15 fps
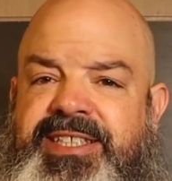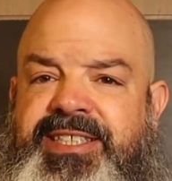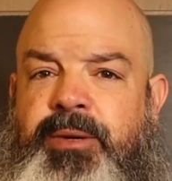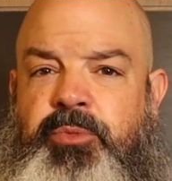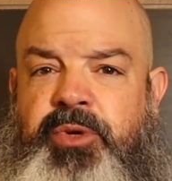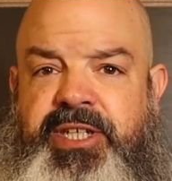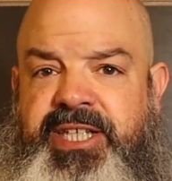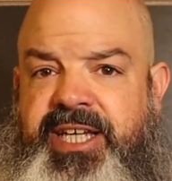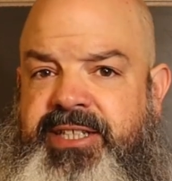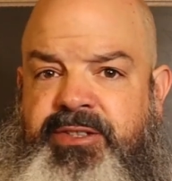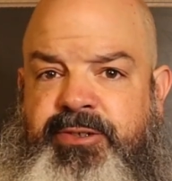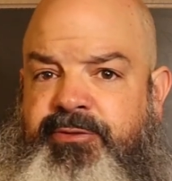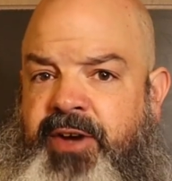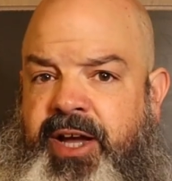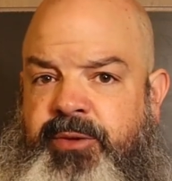some retics
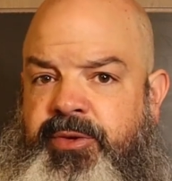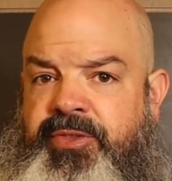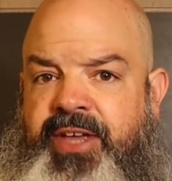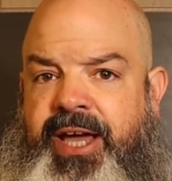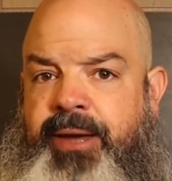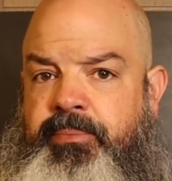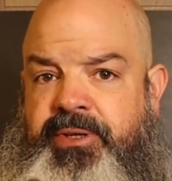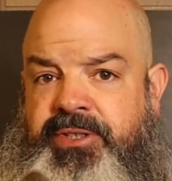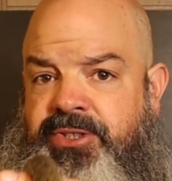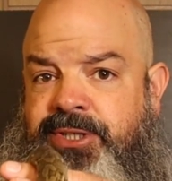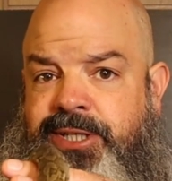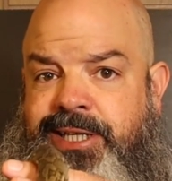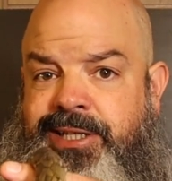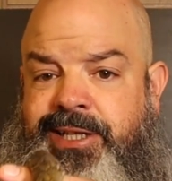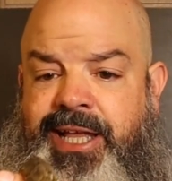are fine with that, but
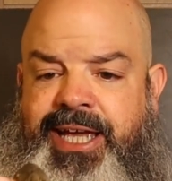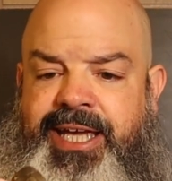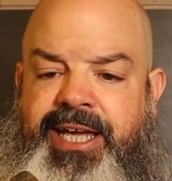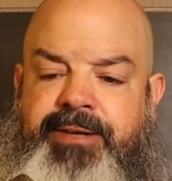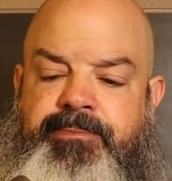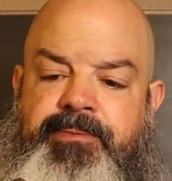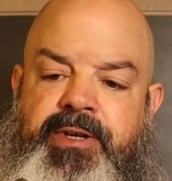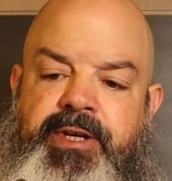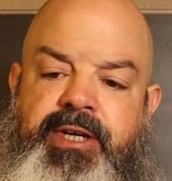she didn't like it.